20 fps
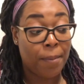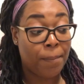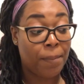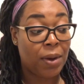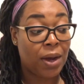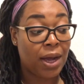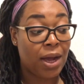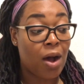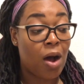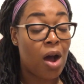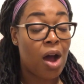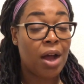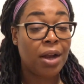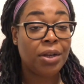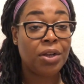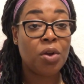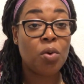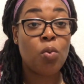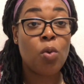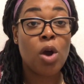But
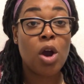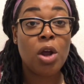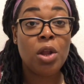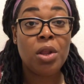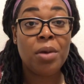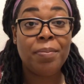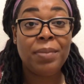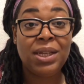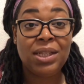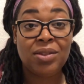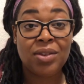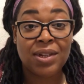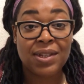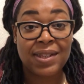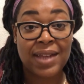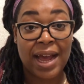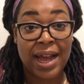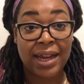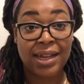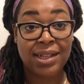on the Worldometer
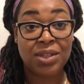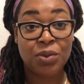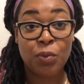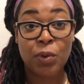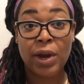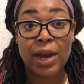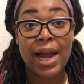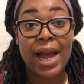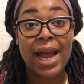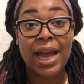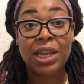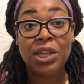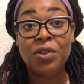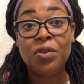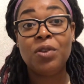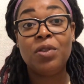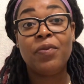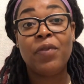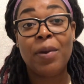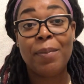site where I
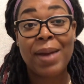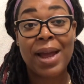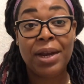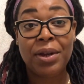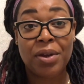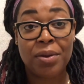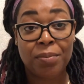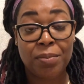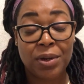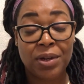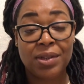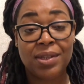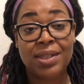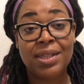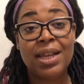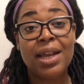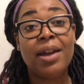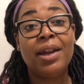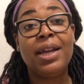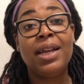use for my numbers,
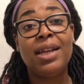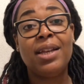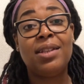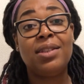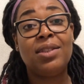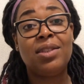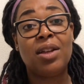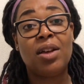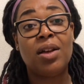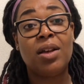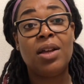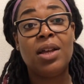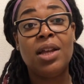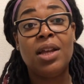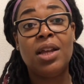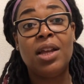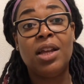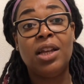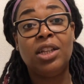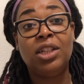there is the
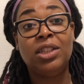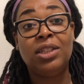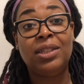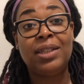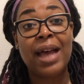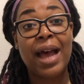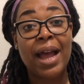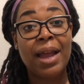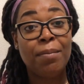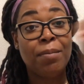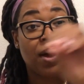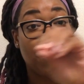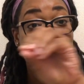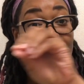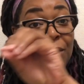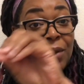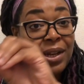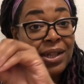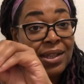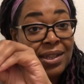
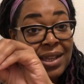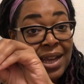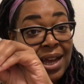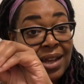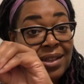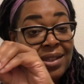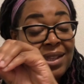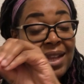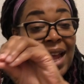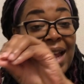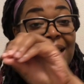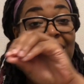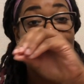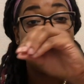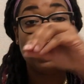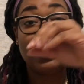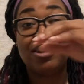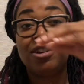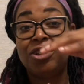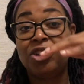Diamond Princess and
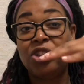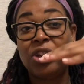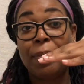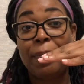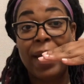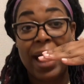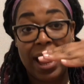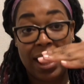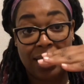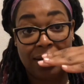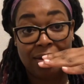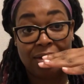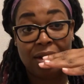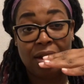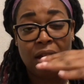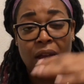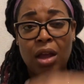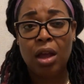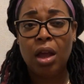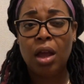then there's Japan.
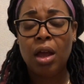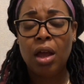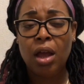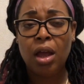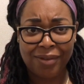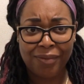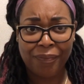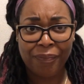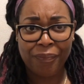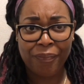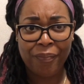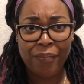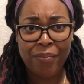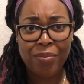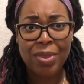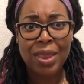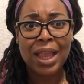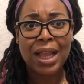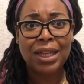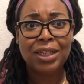
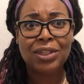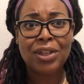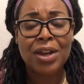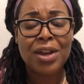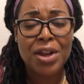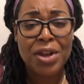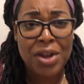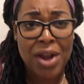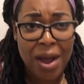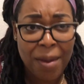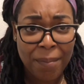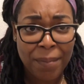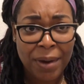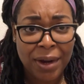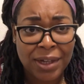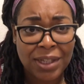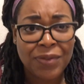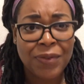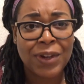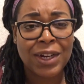So the
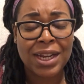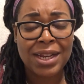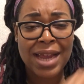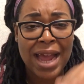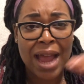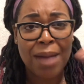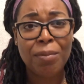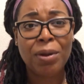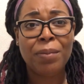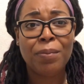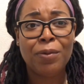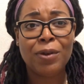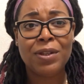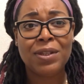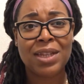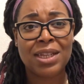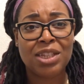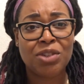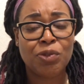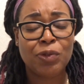numbers for the Diamond
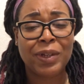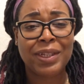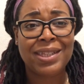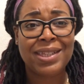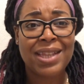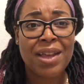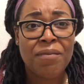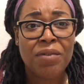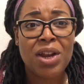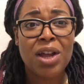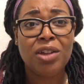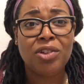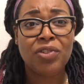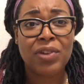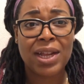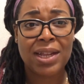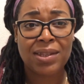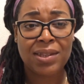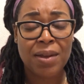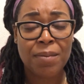Princess was
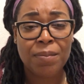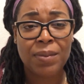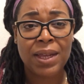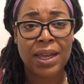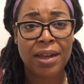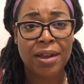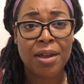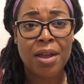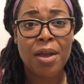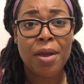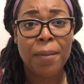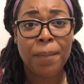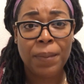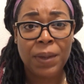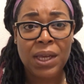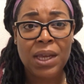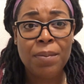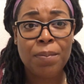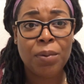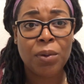700 and something
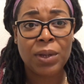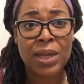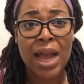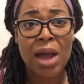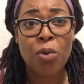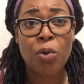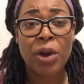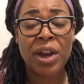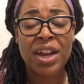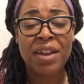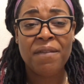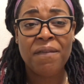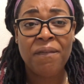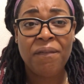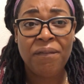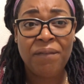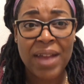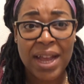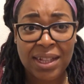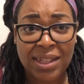people that were
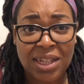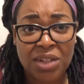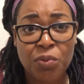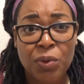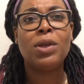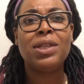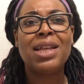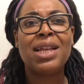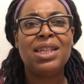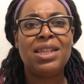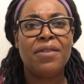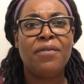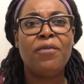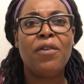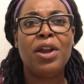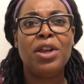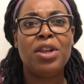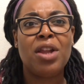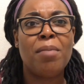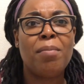infected with a
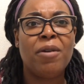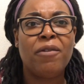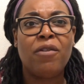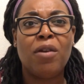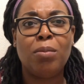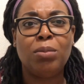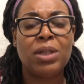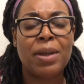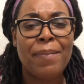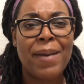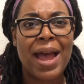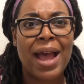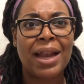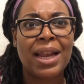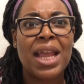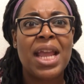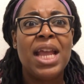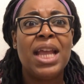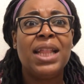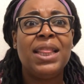different number from
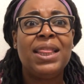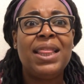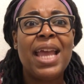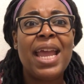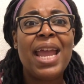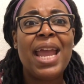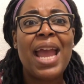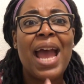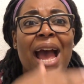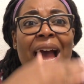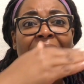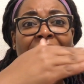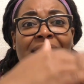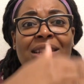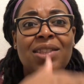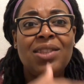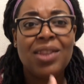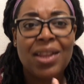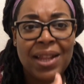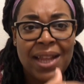Japan. They
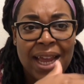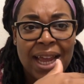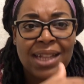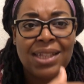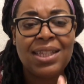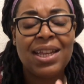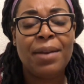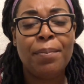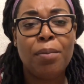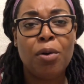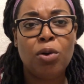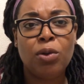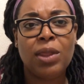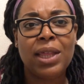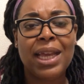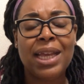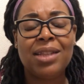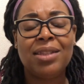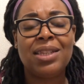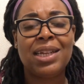isolated
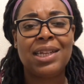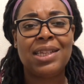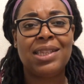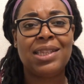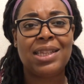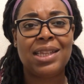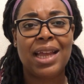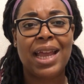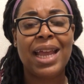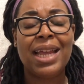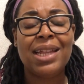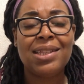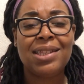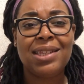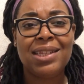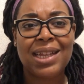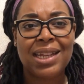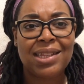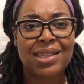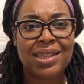both
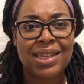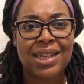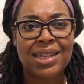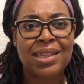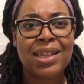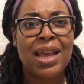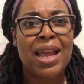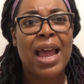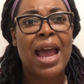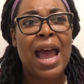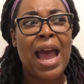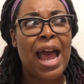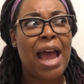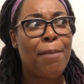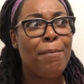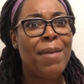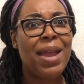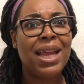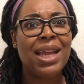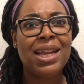instances,
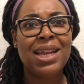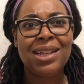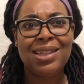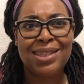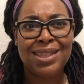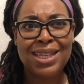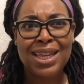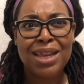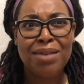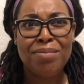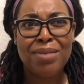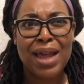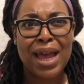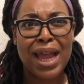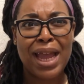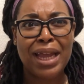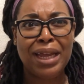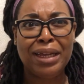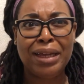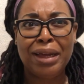making it seem
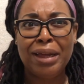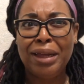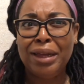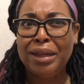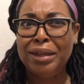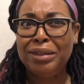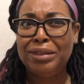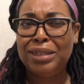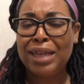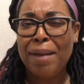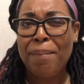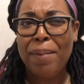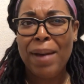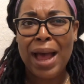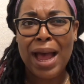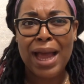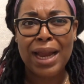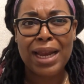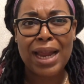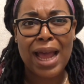like
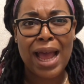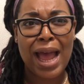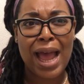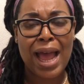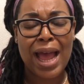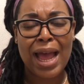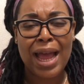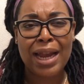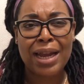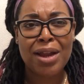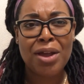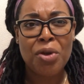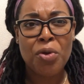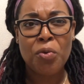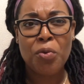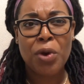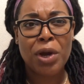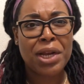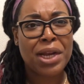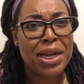Japan and
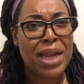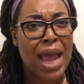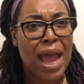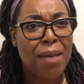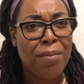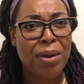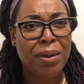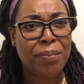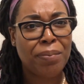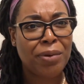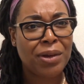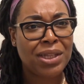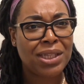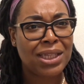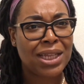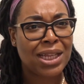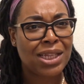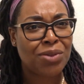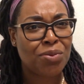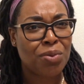where the Diamond
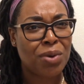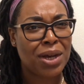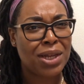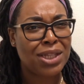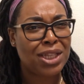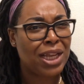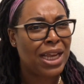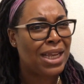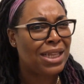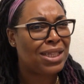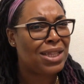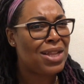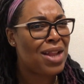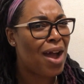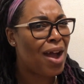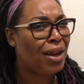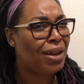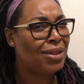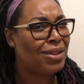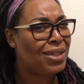Princess was is
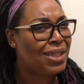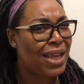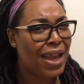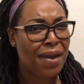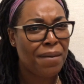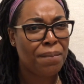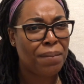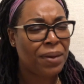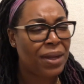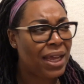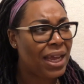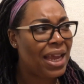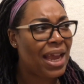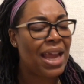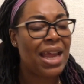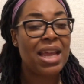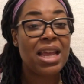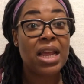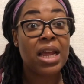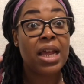not the same place.
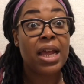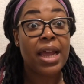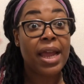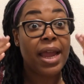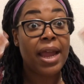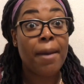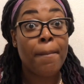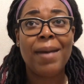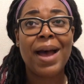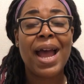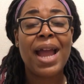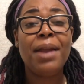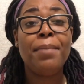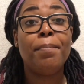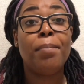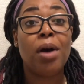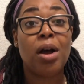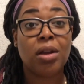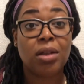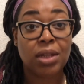It
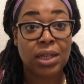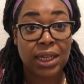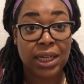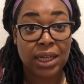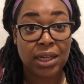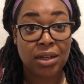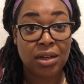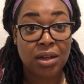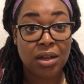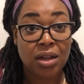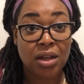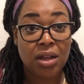mind-boggling.